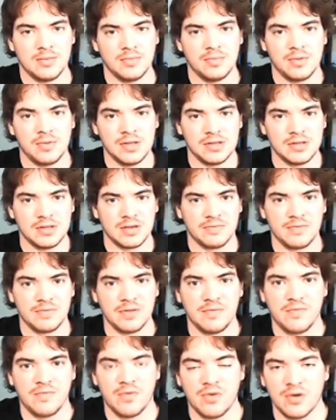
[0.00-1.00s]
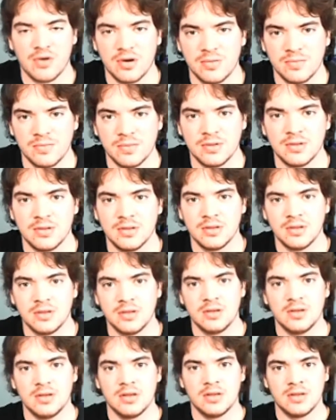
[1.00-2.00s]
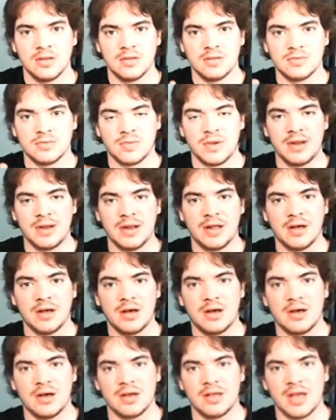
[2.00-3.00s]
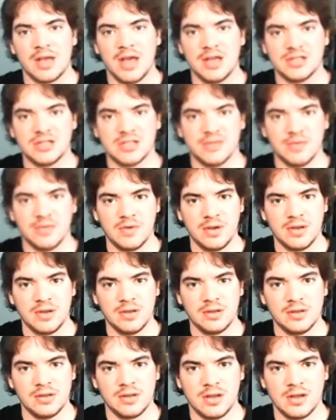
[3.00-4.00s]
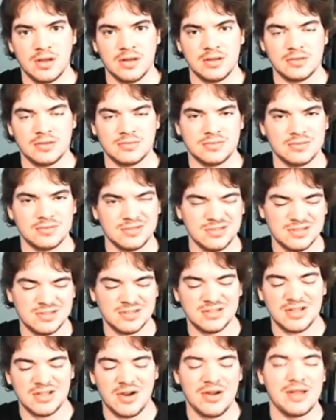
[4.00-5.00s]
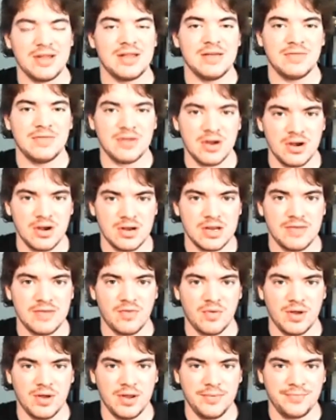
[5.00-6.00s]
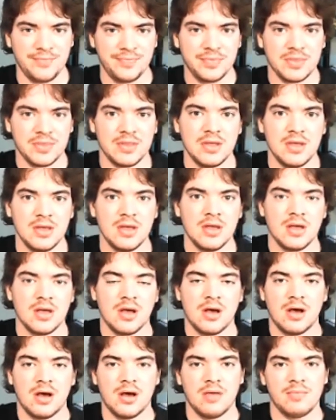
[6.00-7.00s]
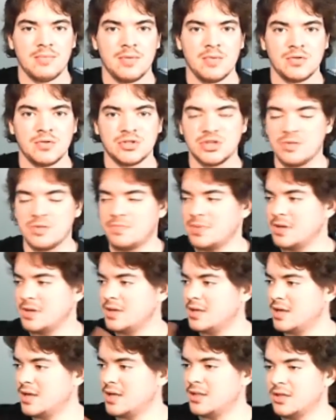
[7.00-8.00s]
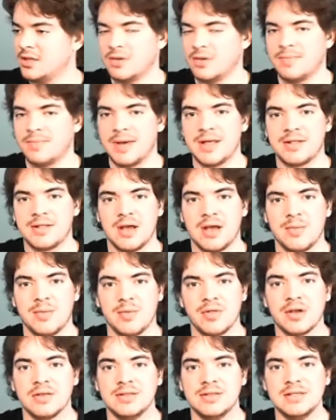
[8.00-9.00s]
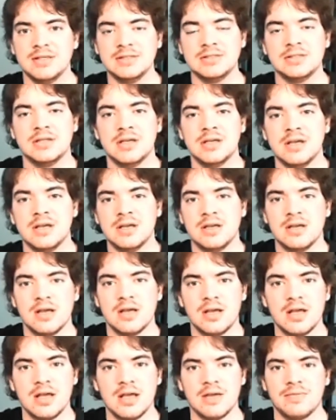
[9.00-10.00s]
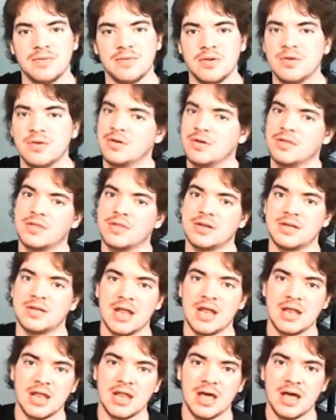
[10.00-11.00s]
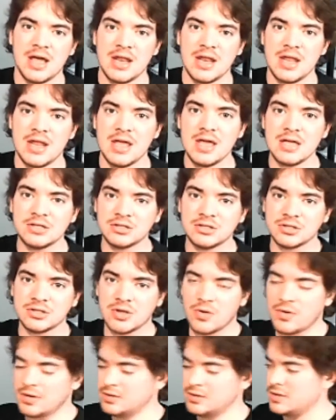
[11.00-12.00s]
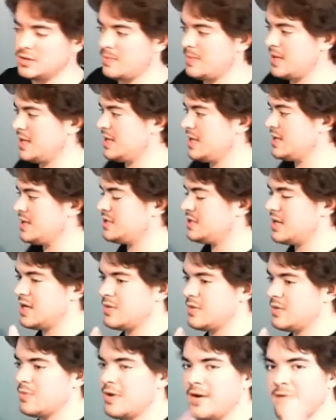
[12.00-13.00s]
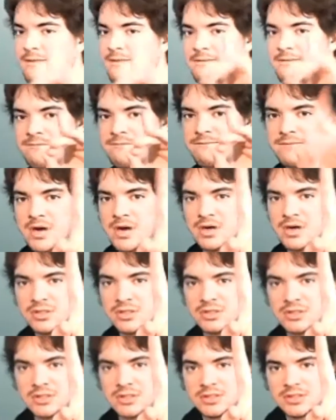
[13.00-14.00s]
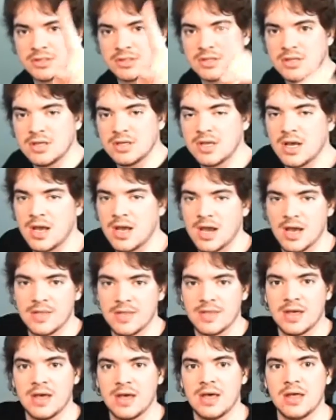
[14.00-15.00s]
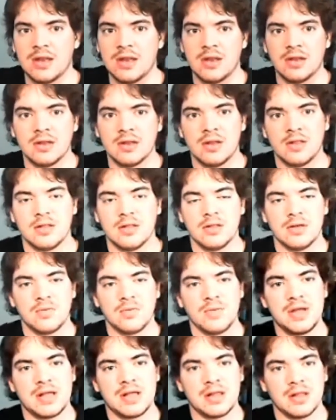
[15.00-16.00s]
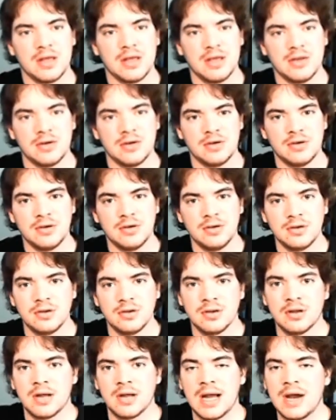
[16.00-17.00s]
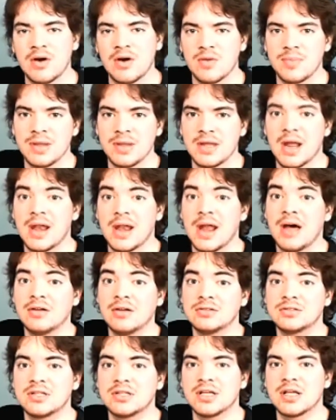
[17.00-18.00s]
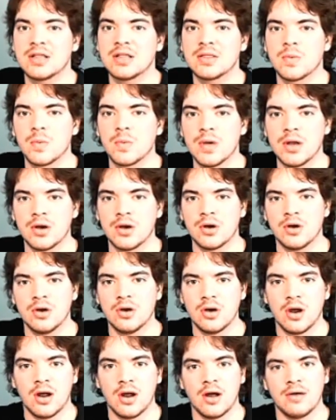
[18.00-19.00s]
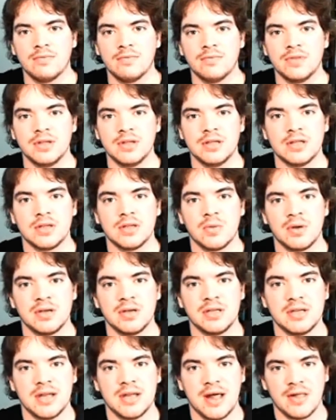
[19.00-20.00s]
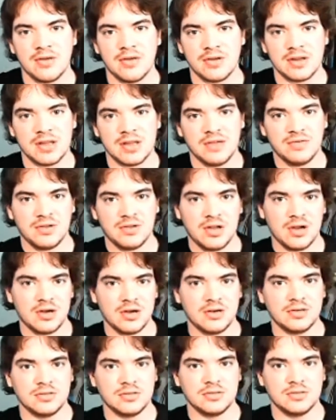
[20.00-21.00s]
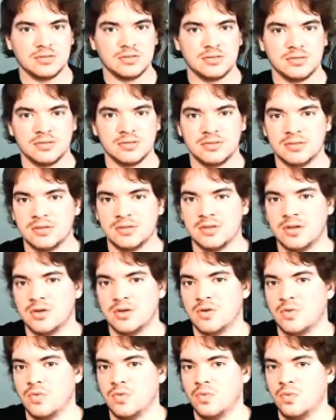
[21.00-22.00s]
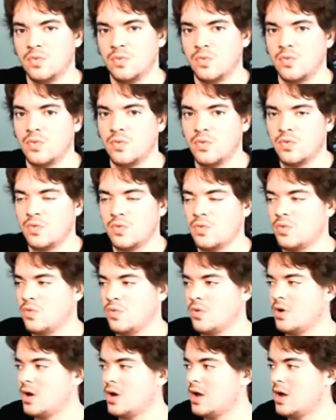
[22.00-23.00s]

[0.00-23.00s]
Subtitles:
Please look for the forum cash giveaway. Gift card giveaway. It should be there by the time you look at this. The deadline is going to be January 1st, and then a week later, I will be announcing the winner of the $20 gift card. Ooh.